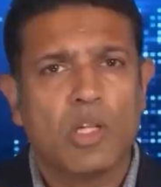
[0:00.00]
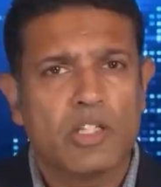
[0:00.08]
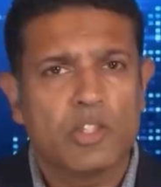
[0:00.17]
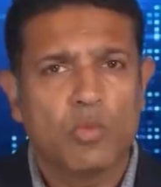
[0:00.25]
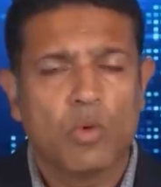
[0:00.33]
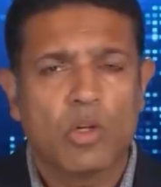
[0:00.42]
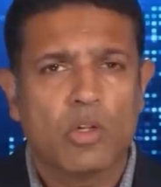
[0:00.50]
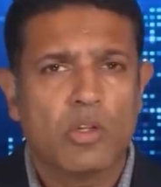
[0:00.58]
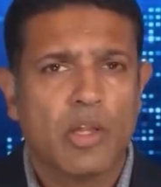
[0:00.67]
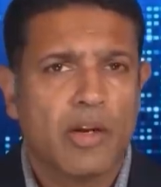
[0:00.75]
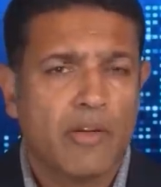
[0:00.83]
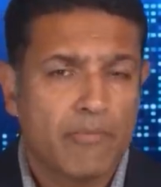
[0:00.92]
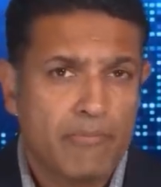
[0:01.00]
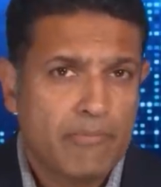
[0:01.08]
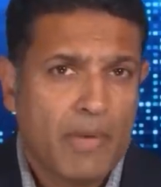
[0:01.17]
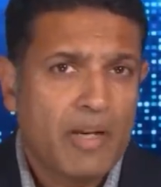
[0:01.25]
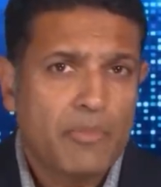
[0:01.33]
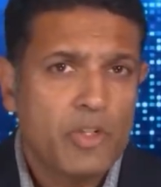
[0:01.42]
an election worker that
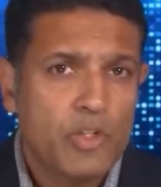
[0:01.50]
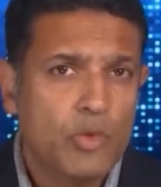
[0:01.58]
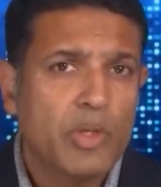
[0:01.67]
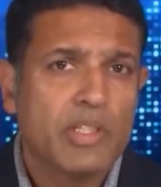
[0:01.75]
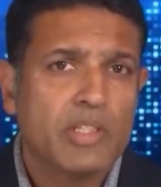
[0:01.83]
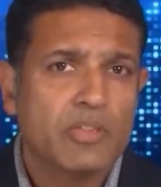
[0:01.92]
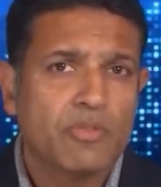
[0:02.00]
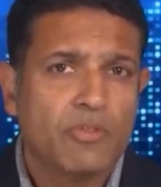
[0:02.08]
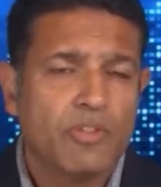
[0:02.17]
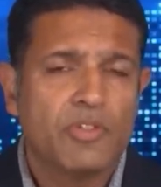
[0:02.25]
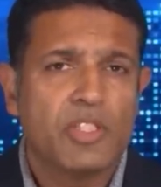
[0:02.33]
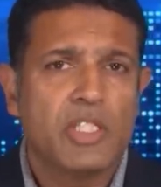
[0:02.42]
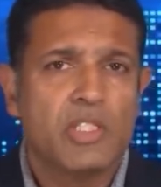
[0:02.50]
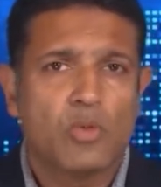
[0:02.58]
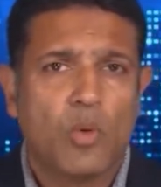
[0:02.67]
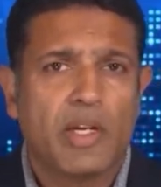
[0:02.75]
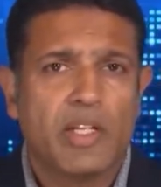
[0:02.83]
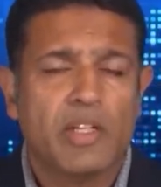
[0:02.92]
might have been doing this for 15,
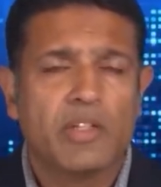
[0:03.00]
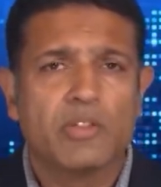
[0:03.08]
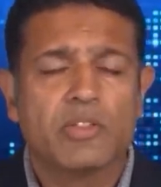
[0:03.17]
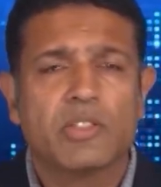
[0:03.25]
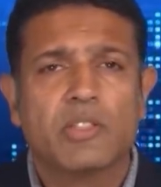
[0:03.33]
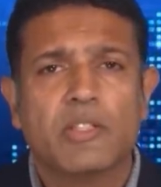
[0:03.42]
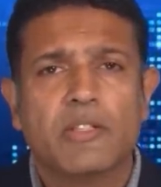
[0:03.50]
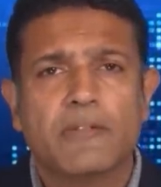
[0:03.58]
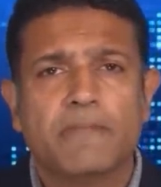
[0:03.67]
20 years?